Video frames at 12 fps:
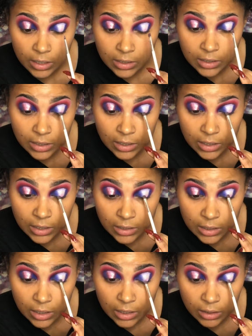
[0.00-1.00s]
it's
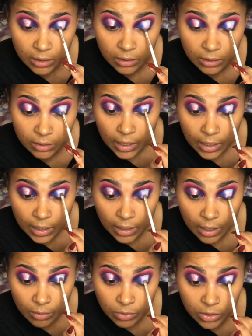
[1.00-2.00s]
easier.
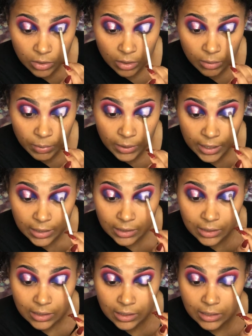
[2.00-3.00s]
And I'm just gonna place
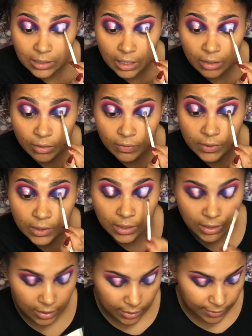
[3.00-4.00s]
this in the center of the
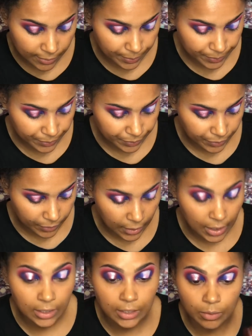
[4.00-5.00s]
lid
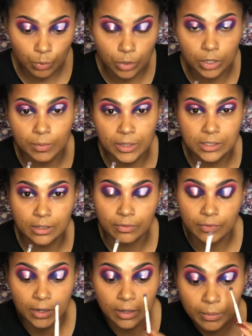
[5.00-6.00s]
and then work
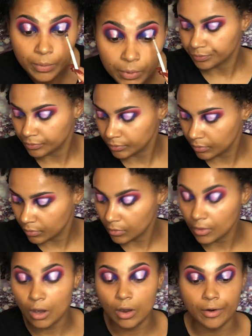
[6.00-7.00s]
myself up.
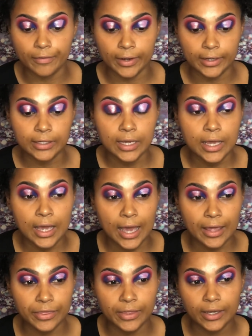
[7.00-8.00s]
All right,
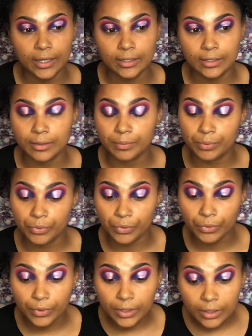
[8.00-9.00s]
I think I did a
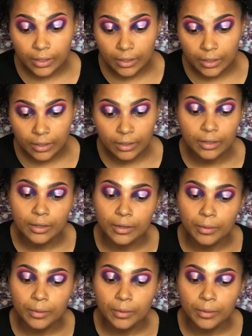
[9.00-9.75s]
pretty